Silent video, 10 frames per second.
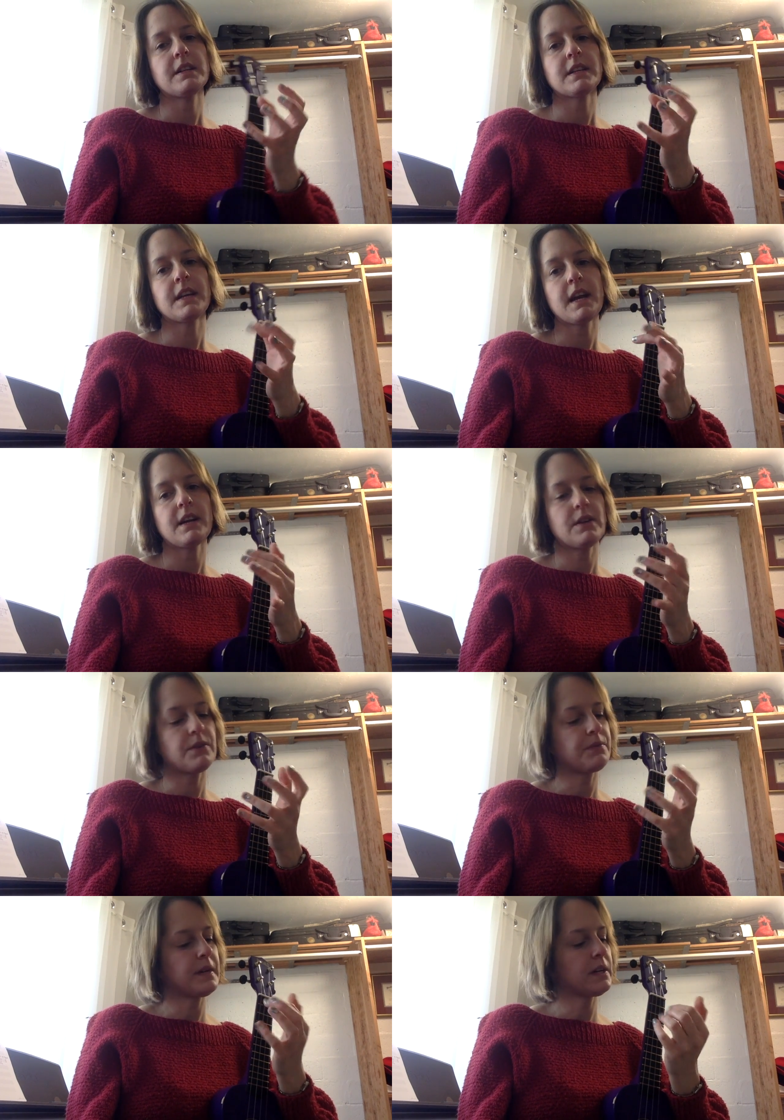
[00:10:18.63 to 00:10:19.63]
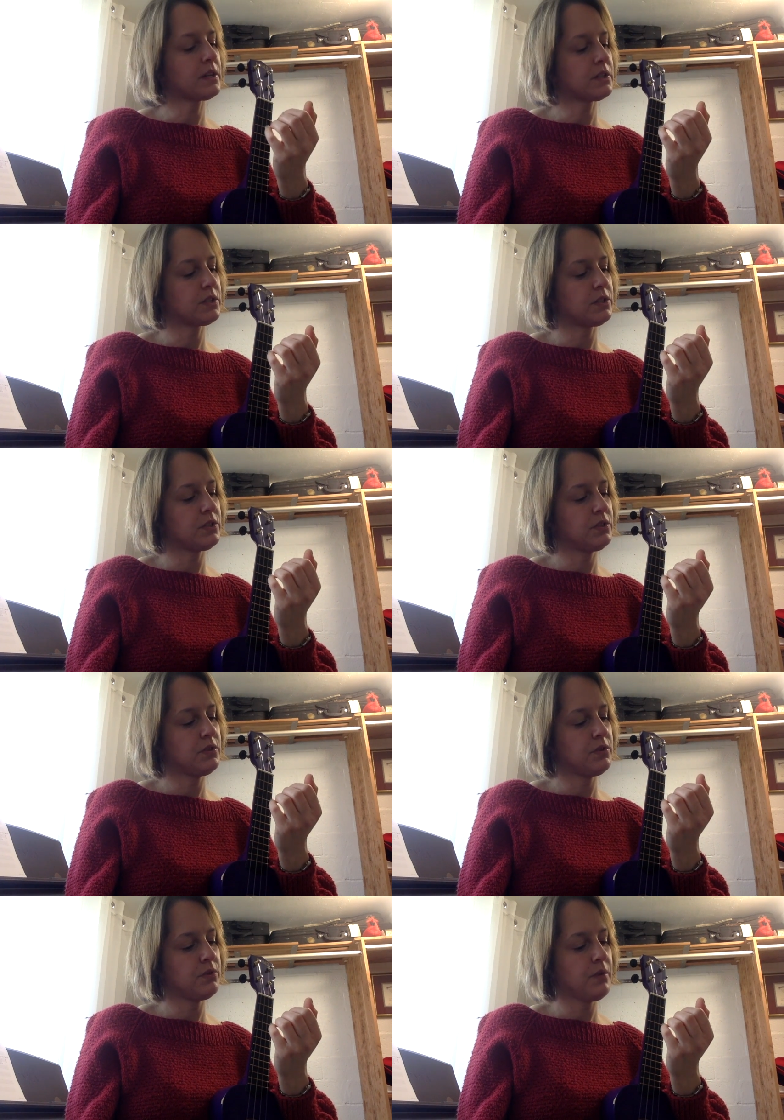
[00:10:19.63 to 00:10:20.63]
to get your fingers to
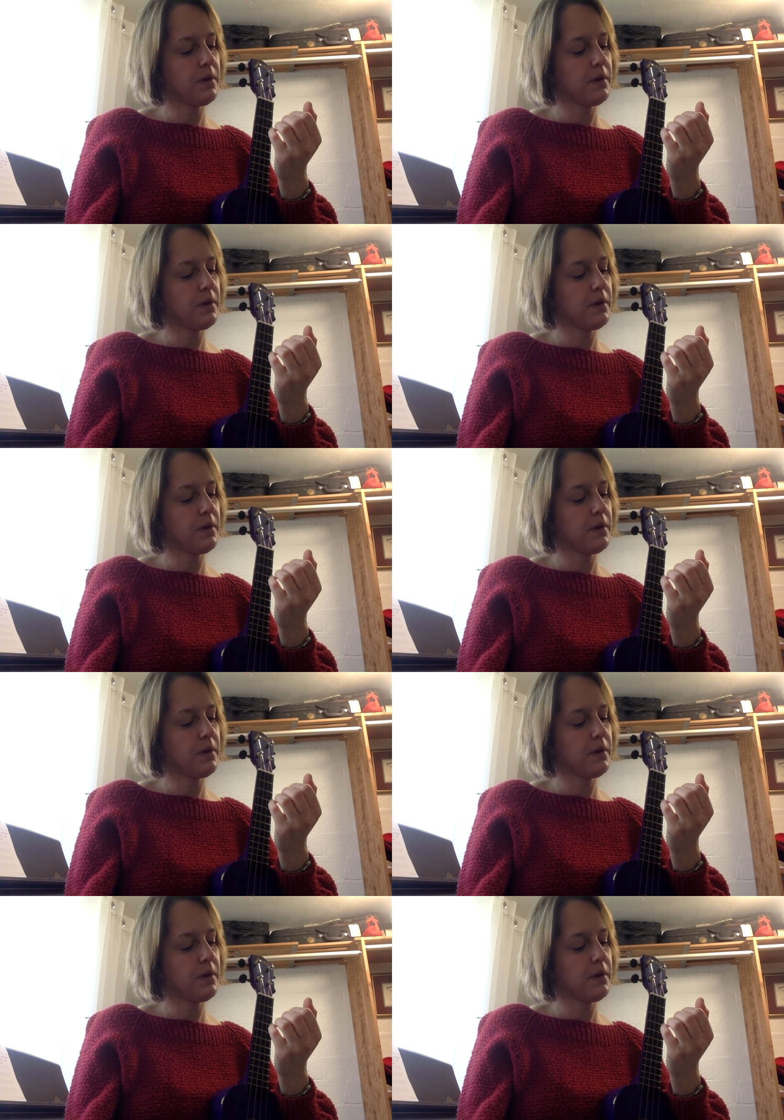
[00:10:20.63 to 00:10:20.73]
do